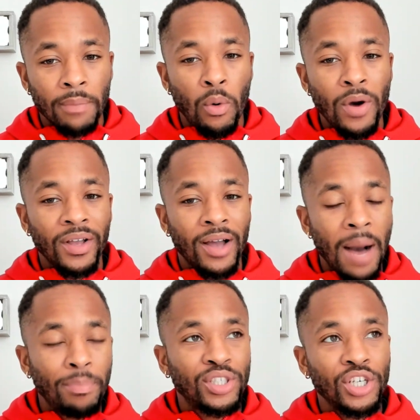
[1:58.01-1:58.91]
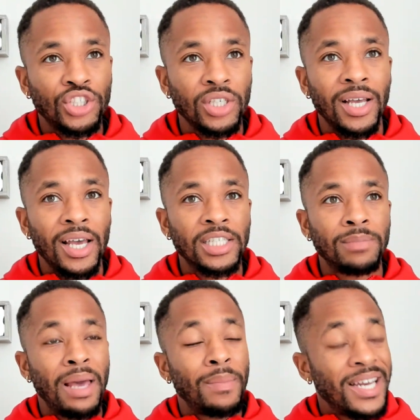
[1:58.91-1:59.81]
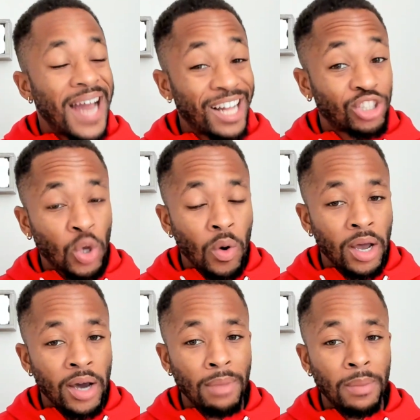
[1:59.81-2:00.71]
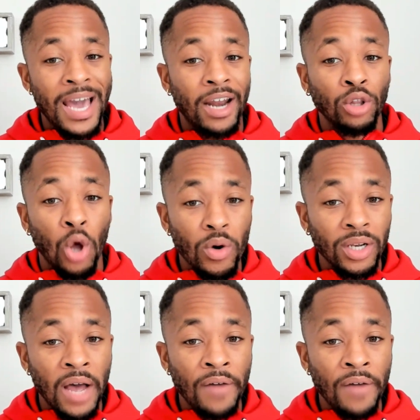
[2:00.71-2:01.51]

But when the competition is maybe not so good, maybe at a lower